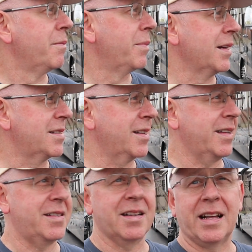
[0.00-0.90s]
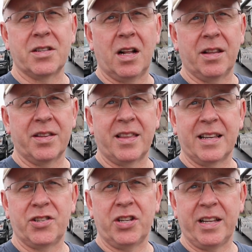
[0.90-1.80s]
But Cindy still has all of the
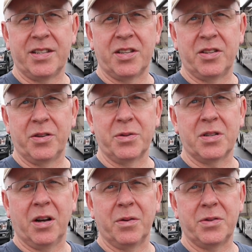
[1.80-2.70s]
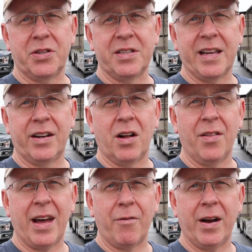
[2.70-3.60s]
things she needs to do, so she's getting
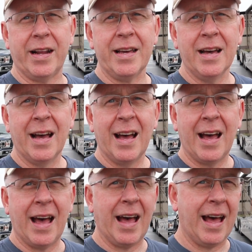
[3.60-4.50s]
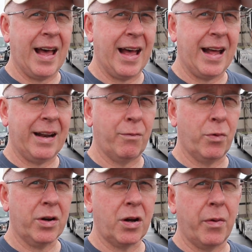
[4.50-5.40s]
all that ready. And
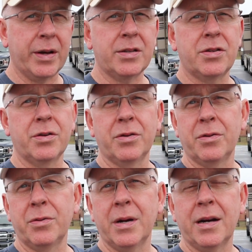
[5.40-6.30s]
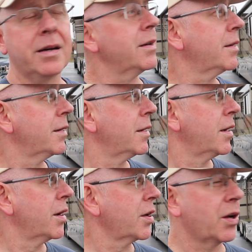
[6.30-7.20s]
we're going to
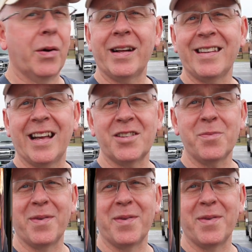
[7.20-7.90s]
go ahead and catch a